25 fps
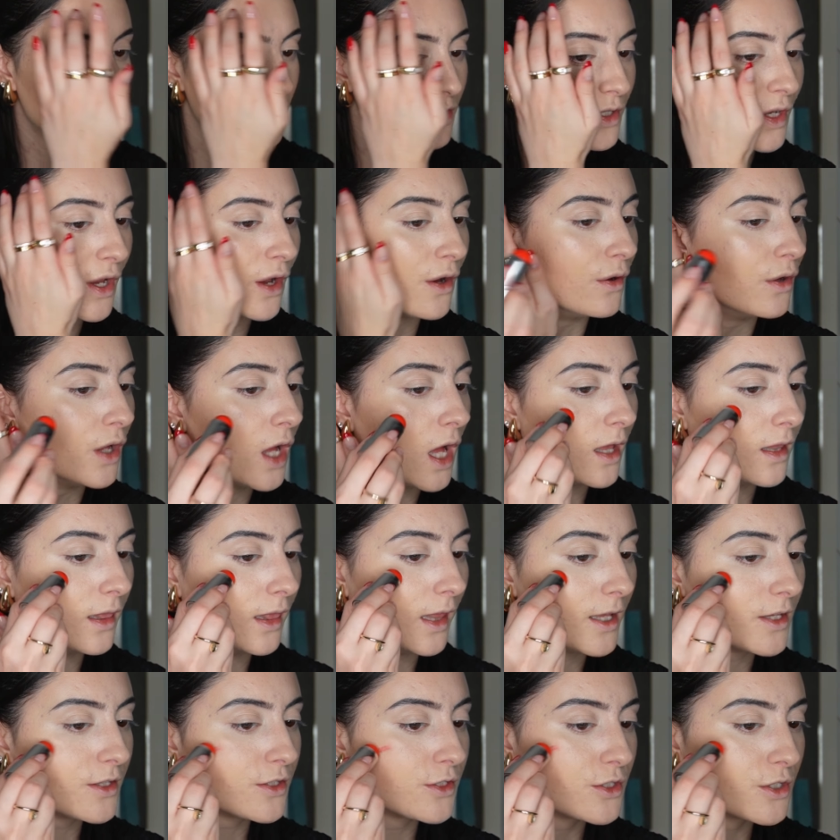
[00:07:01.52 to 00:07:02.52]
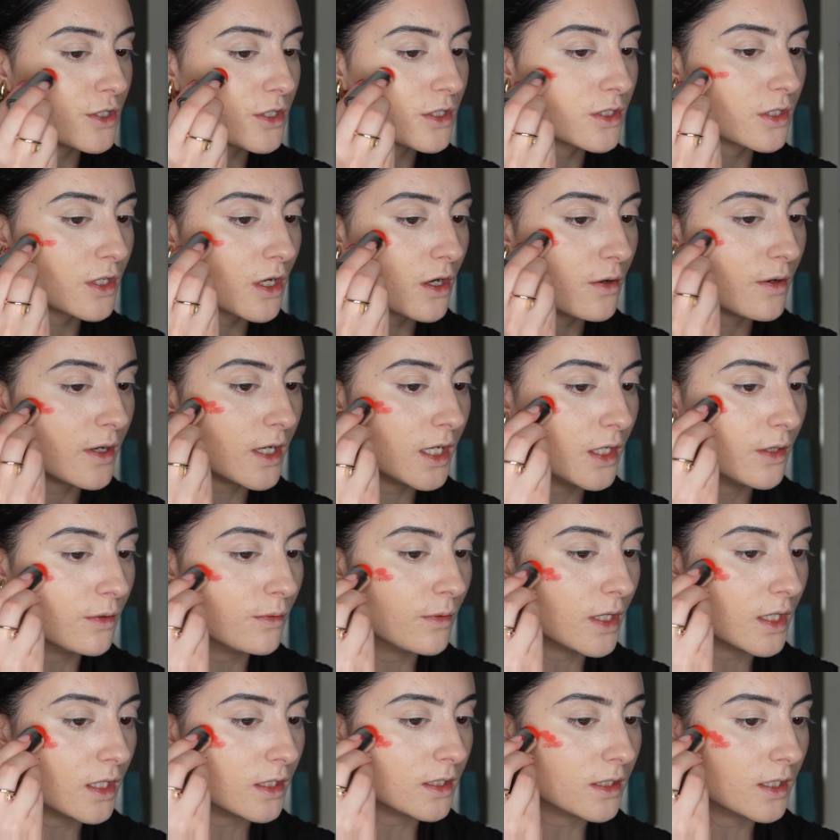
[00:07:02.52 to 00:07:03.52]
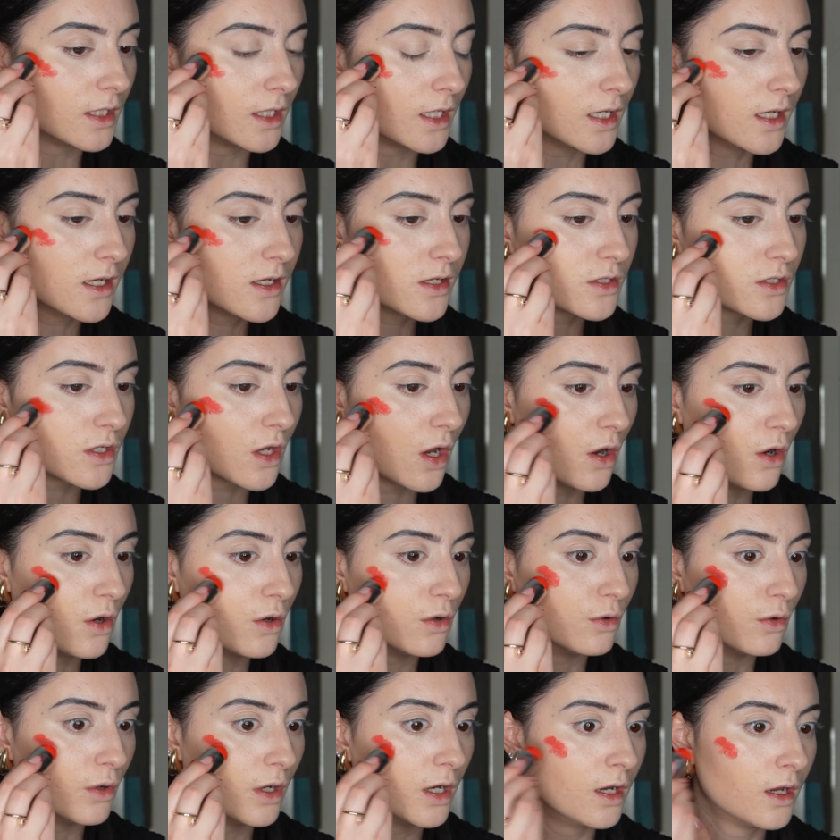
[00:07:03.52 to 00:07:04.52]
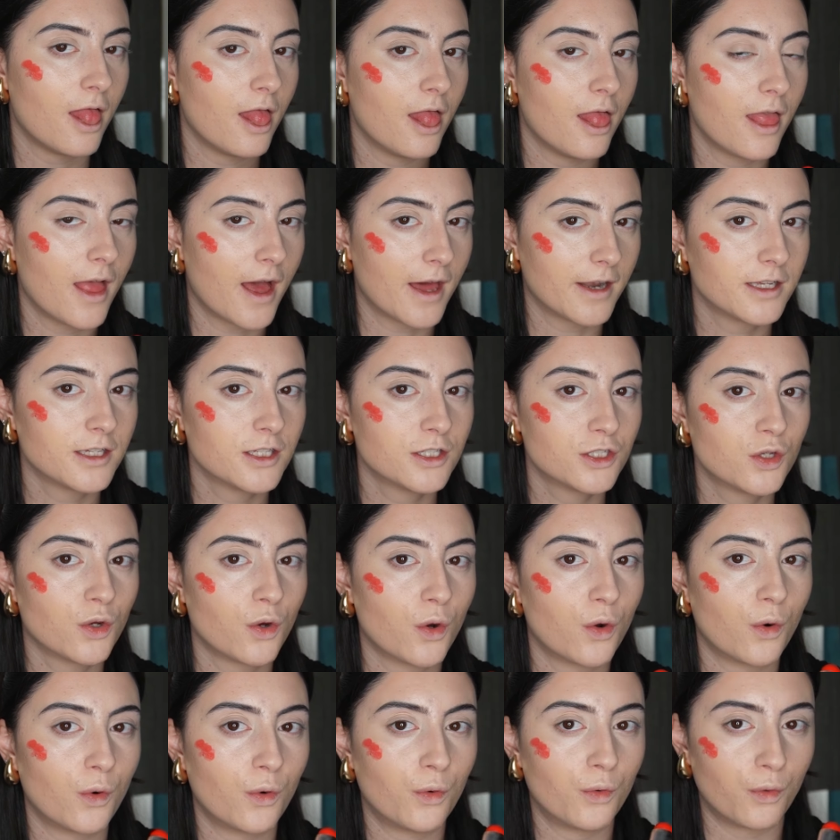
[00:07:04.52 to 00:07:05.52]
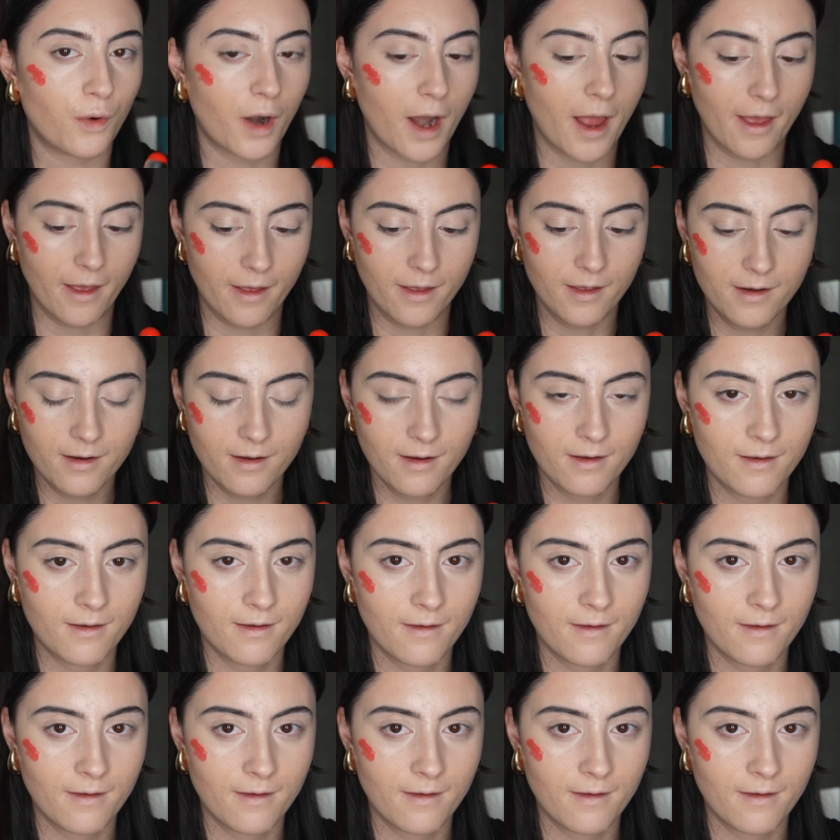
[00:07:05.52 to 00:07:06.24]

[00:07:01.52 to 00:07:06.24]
So uh, let's just go in with this. Oh, that is red.